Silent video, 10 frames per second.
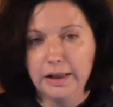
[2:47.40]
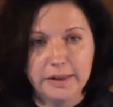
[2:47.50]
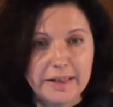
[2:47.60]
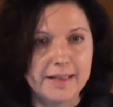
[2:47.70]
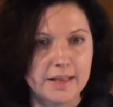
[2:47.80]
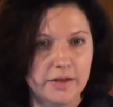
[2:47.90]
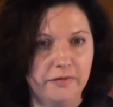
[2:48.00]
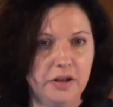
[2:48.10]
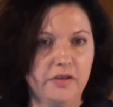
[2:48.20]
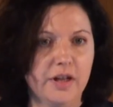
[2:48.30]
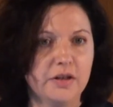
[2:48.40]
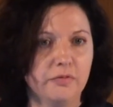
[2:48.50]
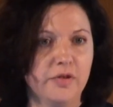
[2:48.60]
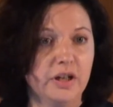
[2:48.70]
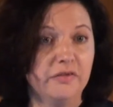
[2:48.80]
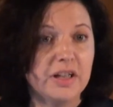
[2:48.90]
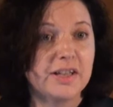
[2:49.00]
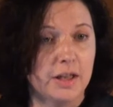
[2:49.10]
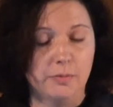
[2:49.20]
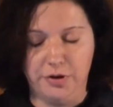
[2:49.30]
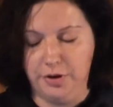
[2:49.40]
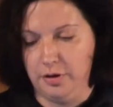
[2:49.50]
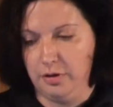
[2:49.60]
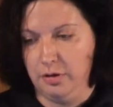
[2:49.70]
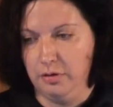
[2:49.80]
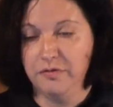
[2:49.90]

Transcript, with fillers: Elites feel that they're victims